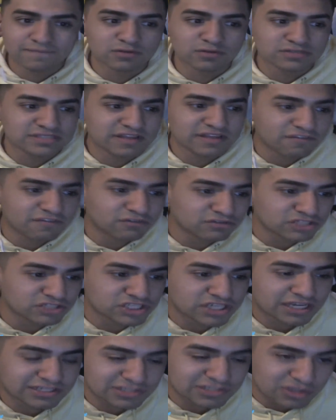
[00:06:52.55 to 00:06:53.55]
difficult
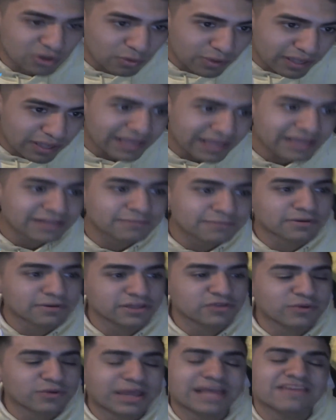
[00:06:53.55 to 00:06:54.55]
shots go in, but you
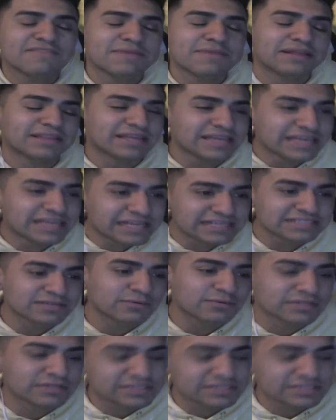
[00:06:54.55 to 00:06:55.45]
can't even make the easy ones.